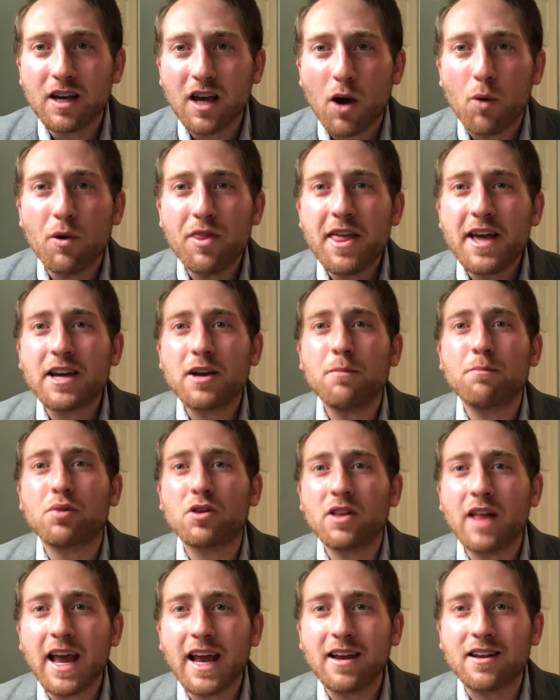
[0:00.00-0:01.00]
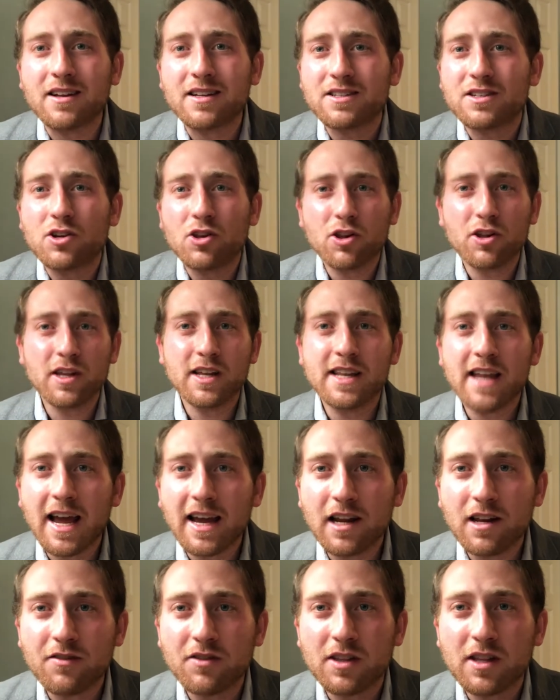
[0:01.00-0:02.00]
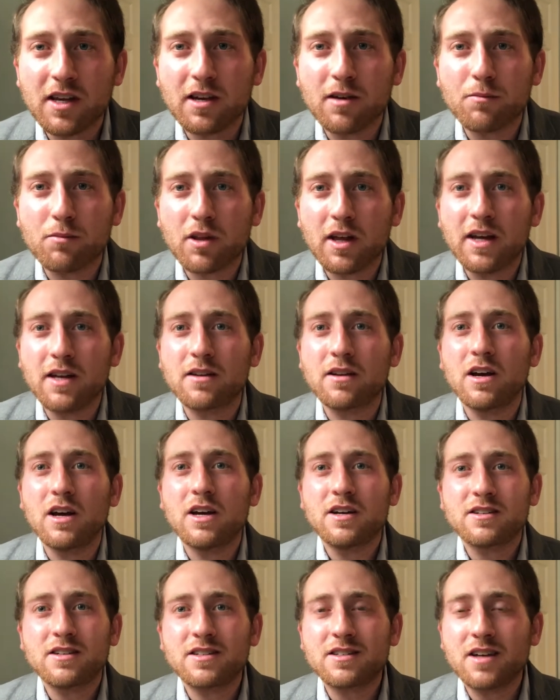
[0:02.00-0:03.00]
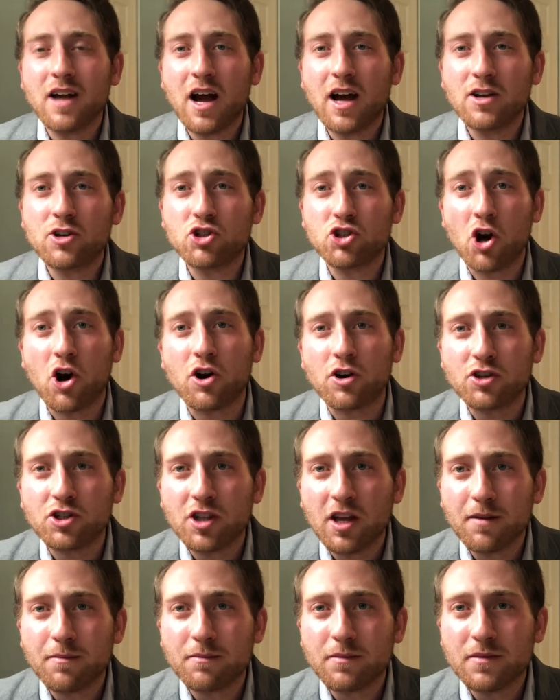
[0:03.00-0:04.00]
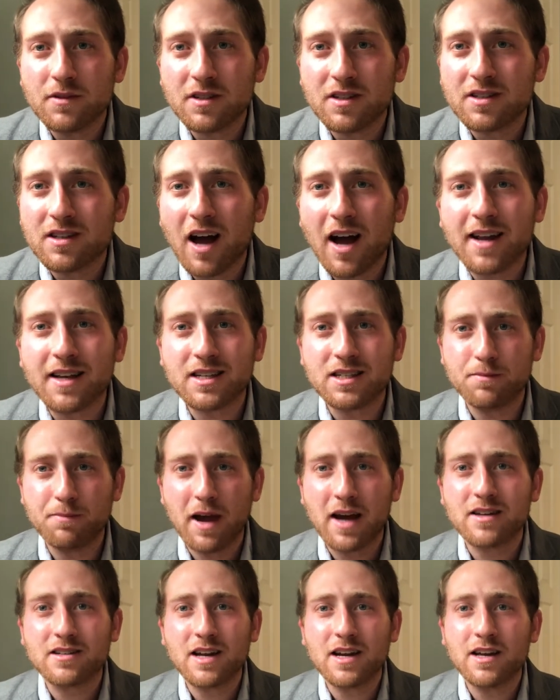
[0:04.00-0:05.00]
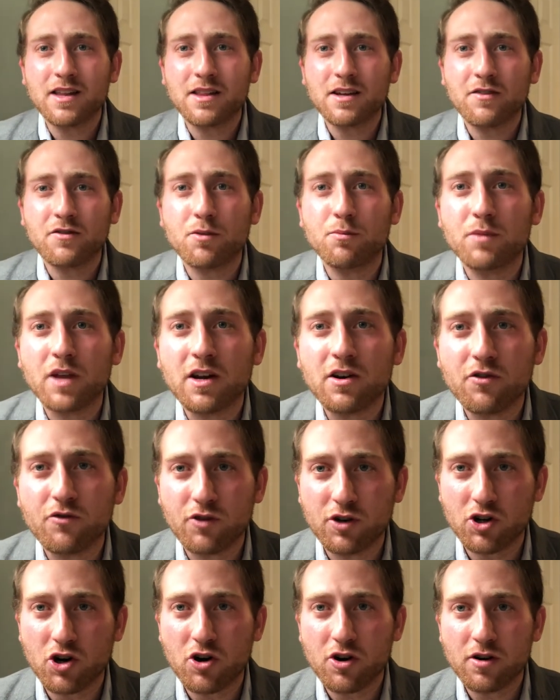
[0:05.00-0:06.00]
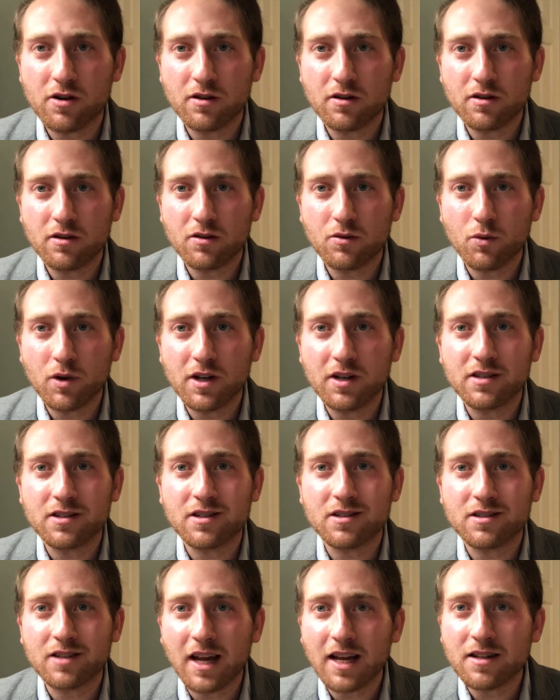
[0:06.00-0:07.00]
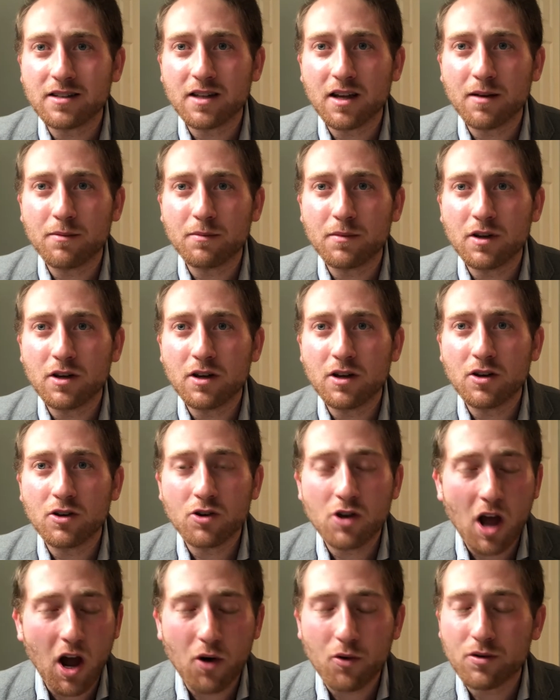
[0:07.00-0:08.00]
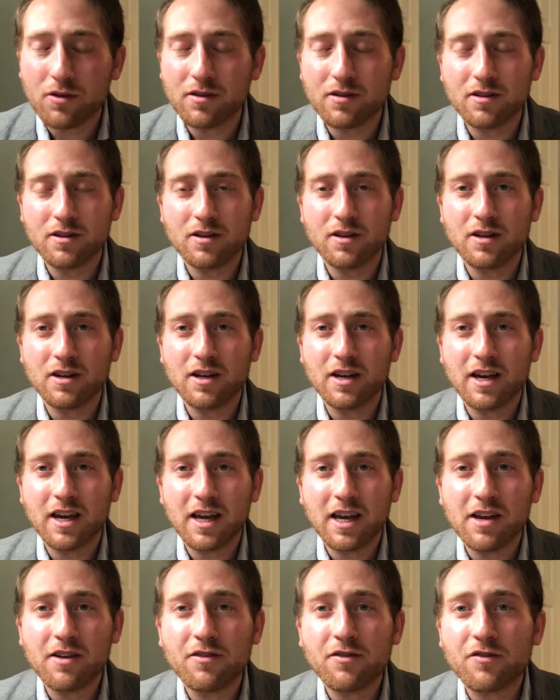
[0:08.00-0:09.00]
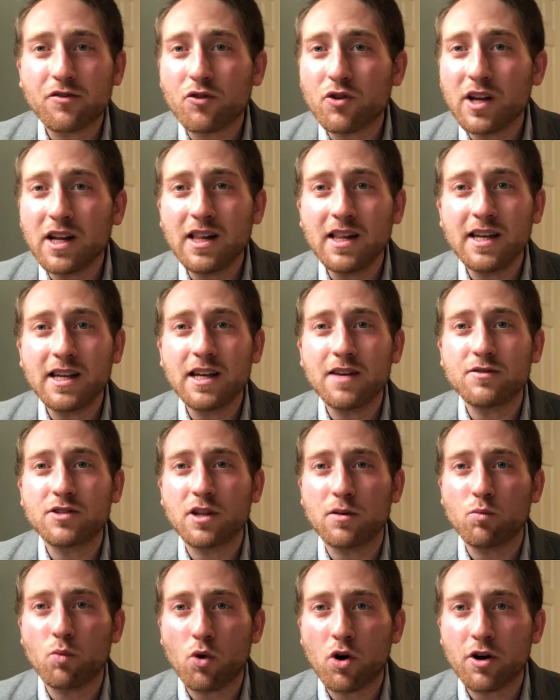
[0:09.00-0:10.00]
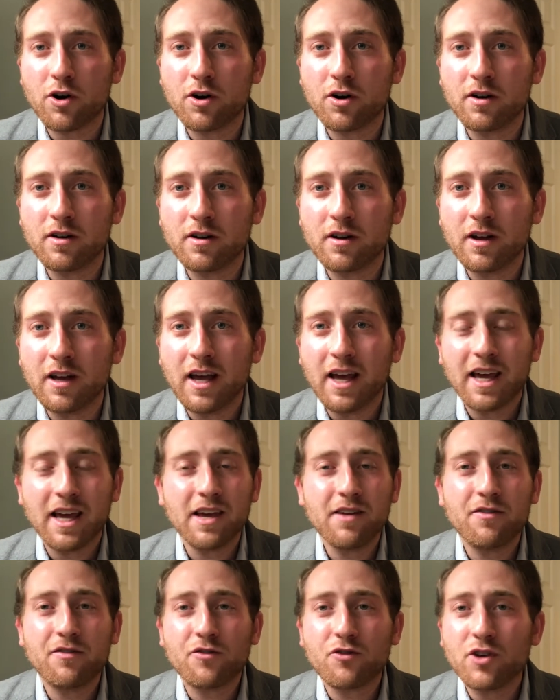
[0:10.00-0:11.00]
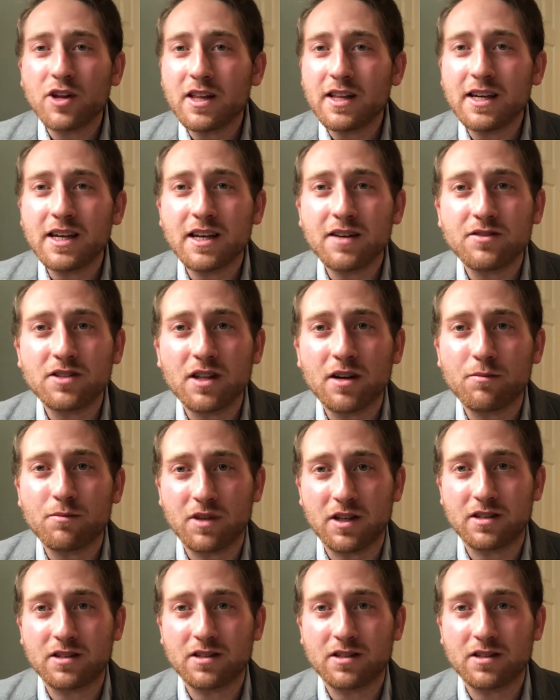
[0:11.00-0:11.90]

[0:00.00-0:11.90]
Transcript: And when they complain, it's clearly negative that they complain. Does God charge them? Does God expect anything from them in return when he sustains them? No. He freely gives them water. He freely gives them the